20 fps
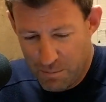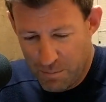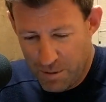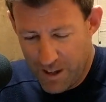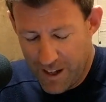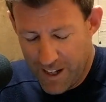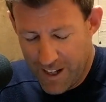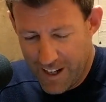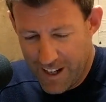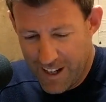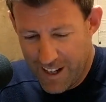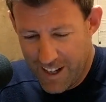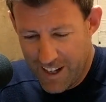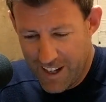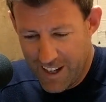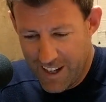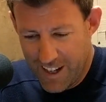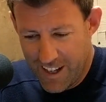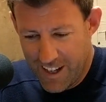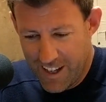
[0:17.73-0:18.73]
But
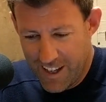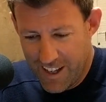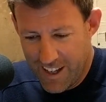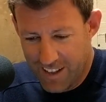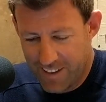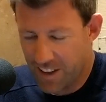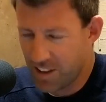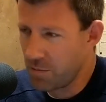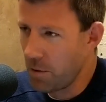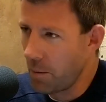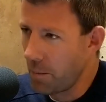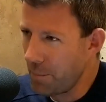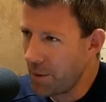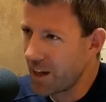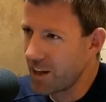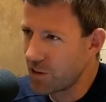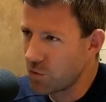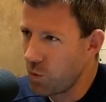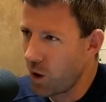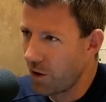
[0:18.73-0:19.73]
he said to me, my
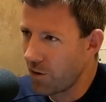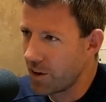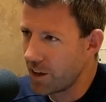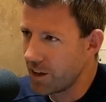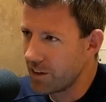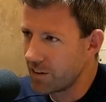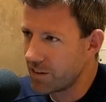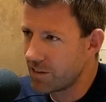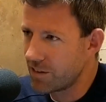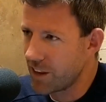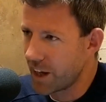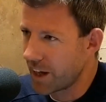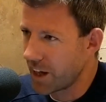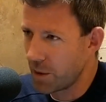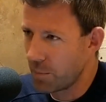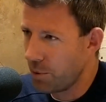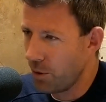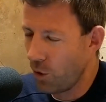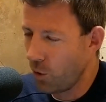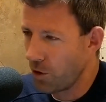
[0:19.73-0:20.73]
biggest worry is they're
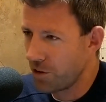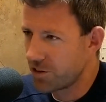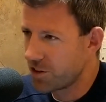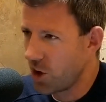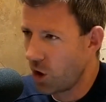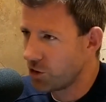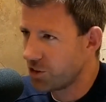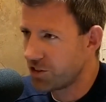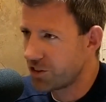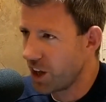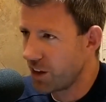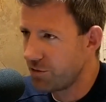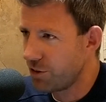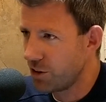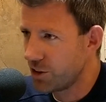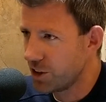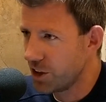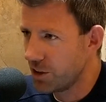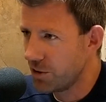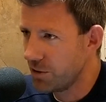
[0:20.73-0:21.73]
going to put all this God stuff
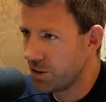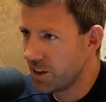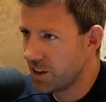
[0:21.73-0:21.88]
on you.